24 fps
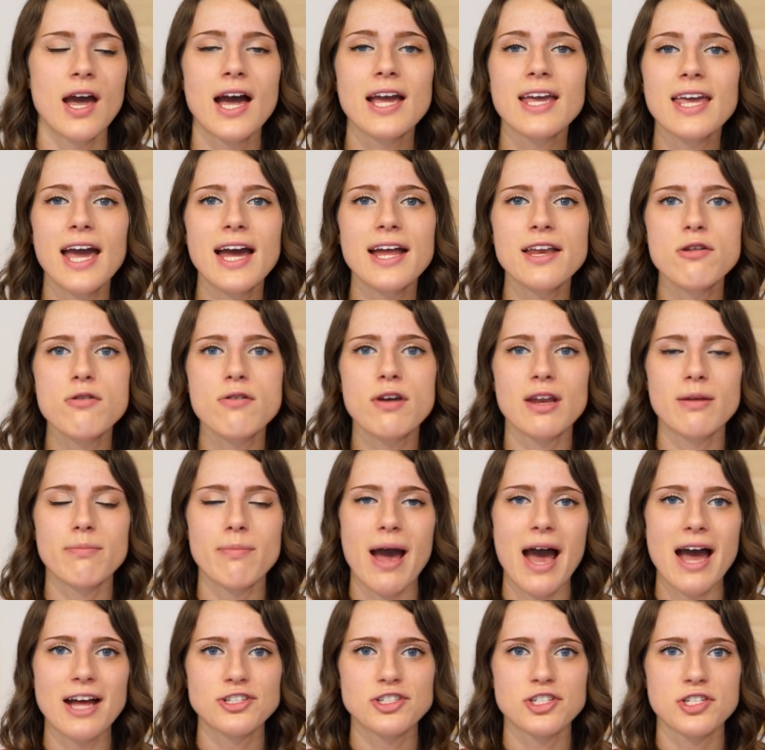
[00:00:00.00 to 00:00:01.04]
Again, you can
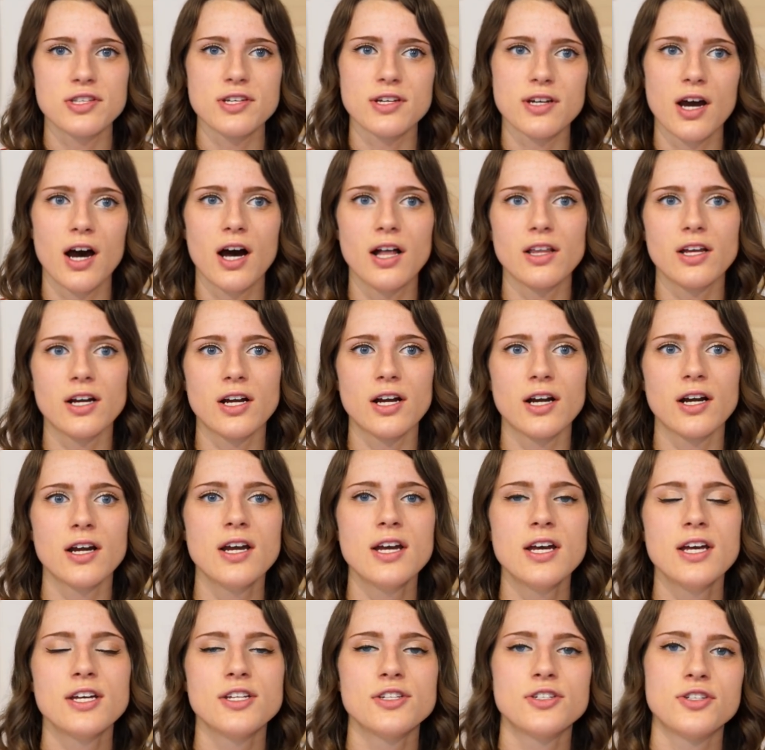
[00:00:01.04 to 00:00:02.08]
match the color
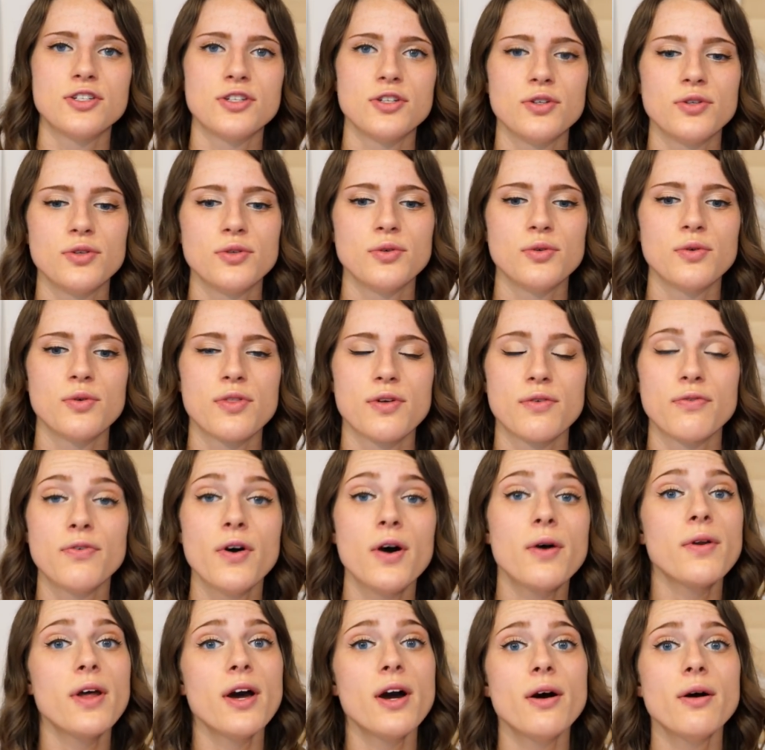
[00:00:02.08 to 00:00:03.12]
to the
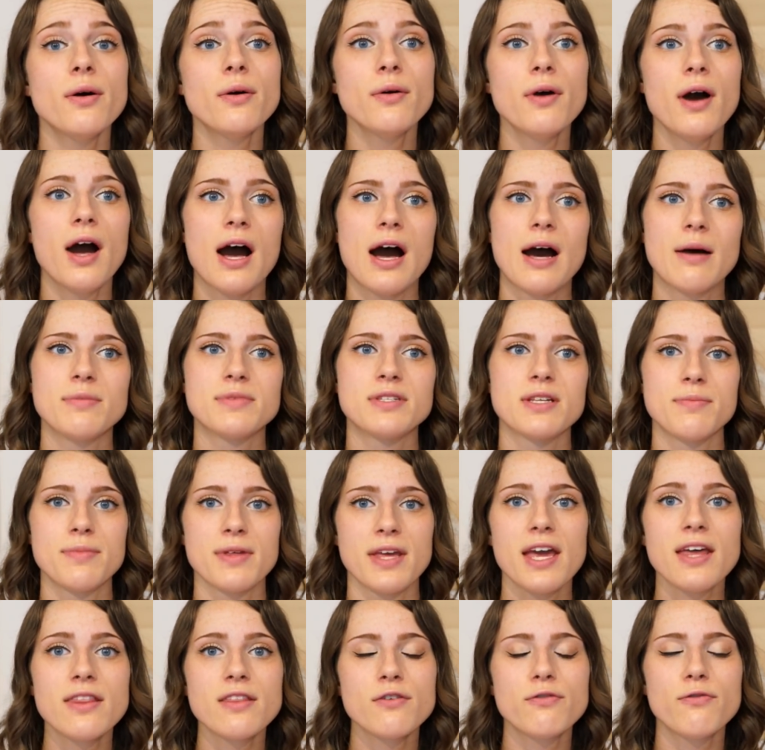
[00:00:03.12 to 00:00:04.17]
photo,
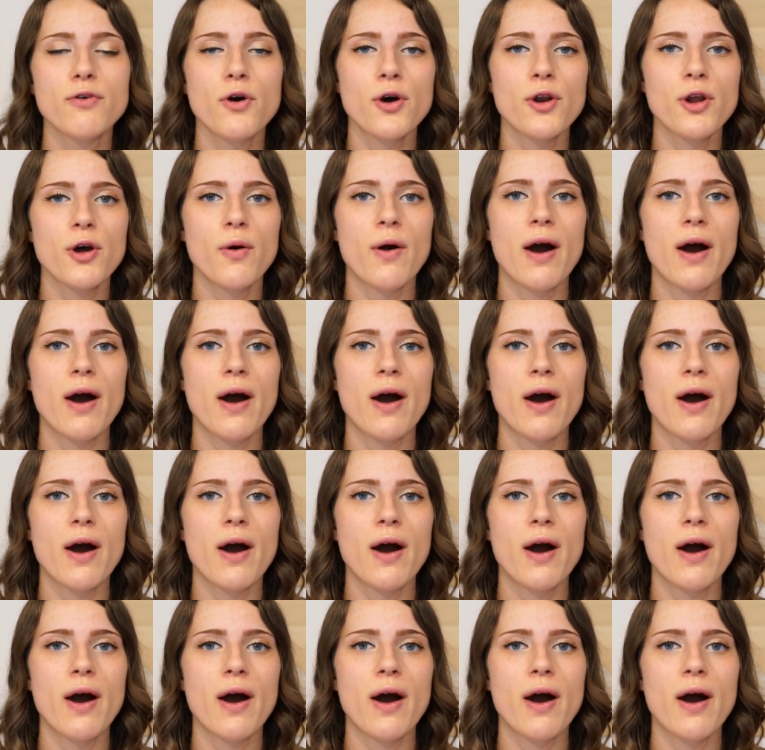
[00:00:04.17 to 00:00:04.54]
something in the photo.